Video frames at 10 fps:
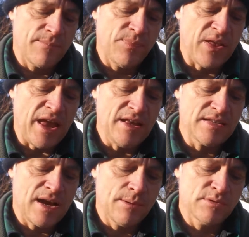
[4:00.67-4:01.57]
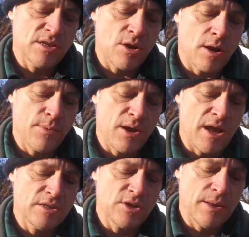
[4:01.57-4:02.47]
and 8 times the
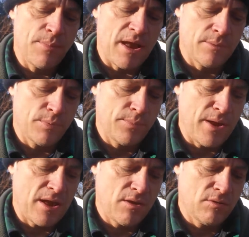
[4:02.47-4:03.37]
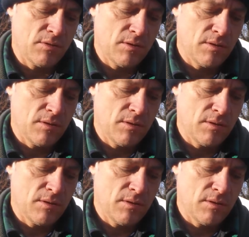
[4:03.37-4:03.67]
carbohydrate pound per pound.